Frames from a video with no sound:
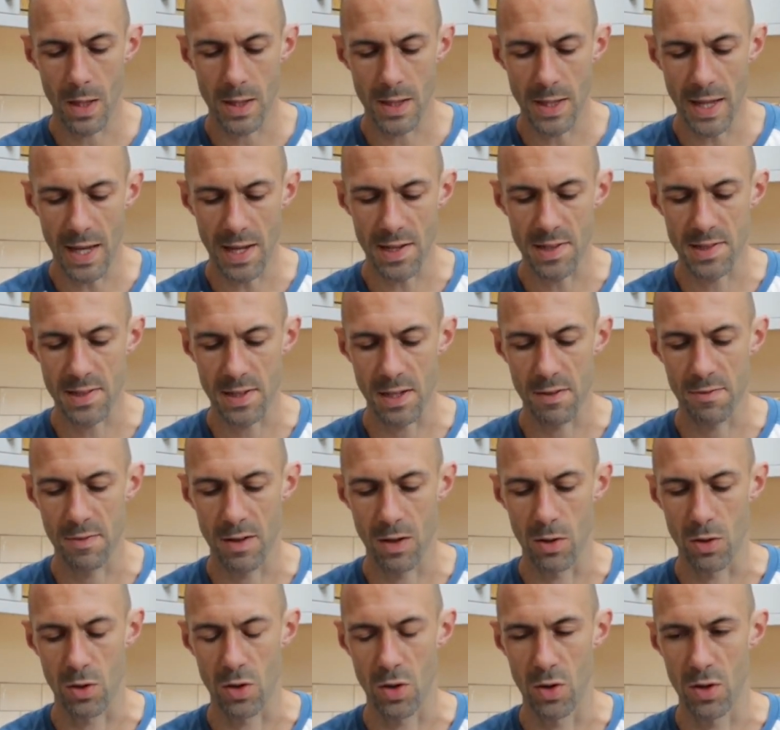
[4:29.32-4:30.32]
Yes, they
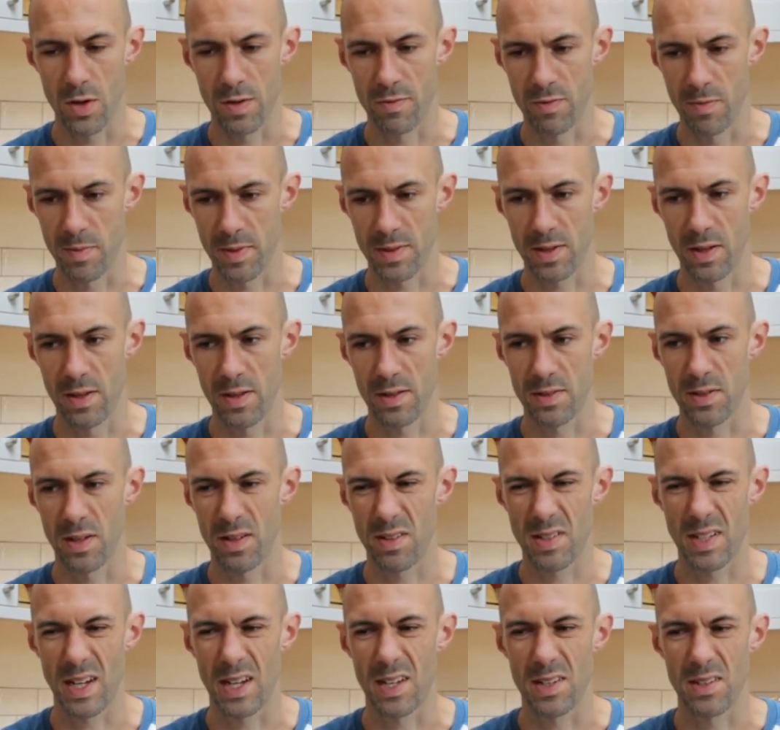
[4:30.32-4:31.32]
felt good from
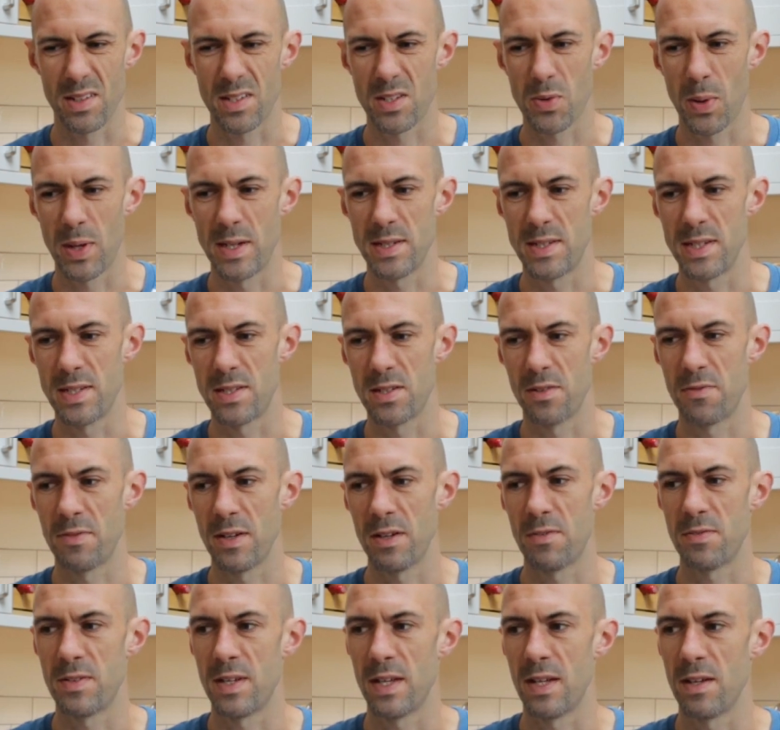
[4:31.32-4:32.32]
seconds 20 to
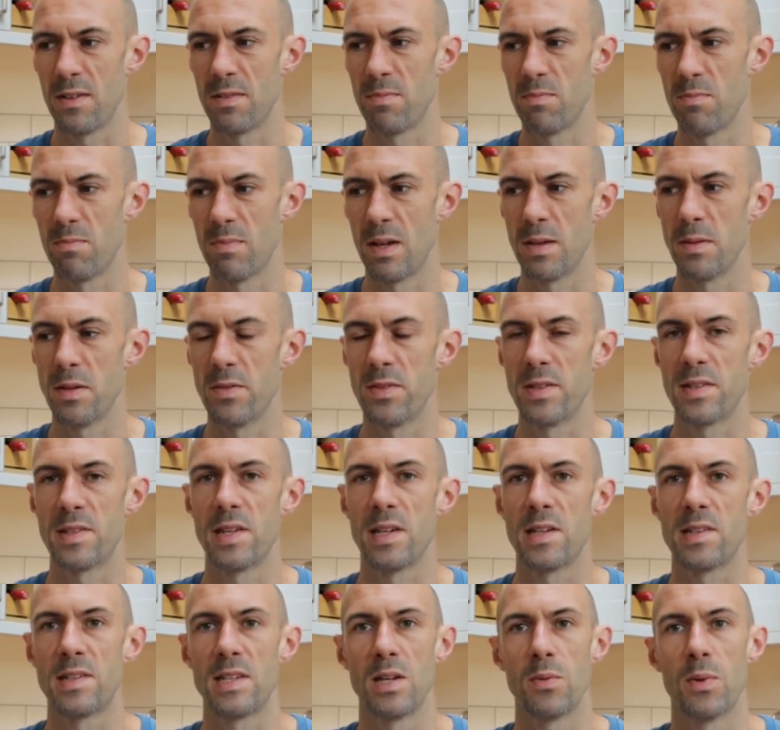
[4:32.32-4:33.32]
50, maybe even
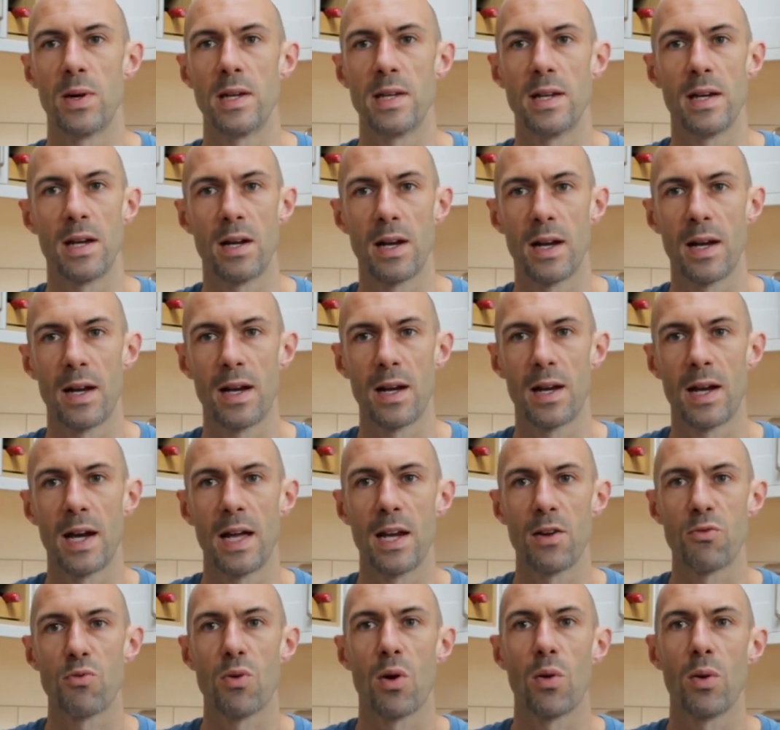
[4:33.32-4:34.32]
60, where you're
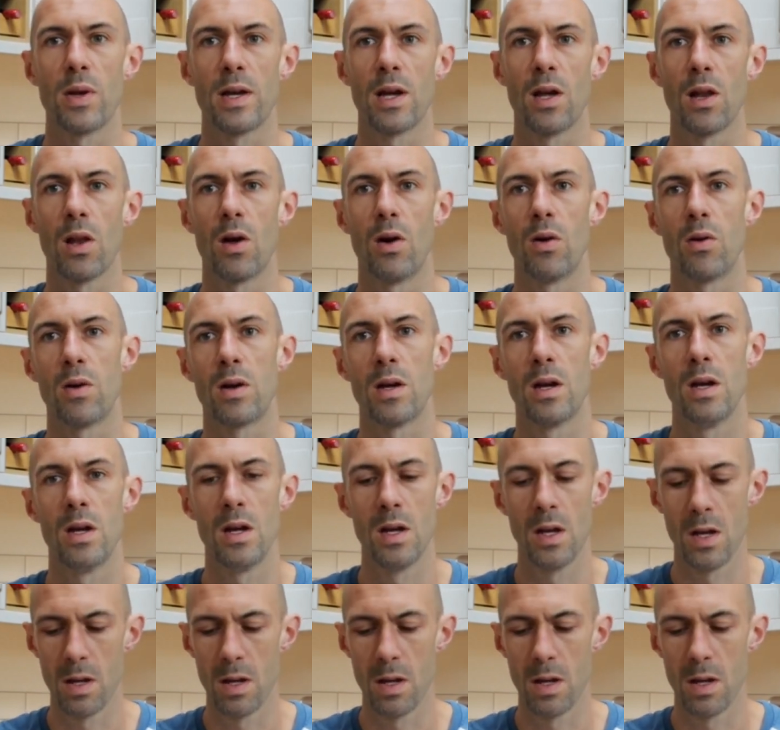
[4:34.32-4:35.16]
kind of rolling along.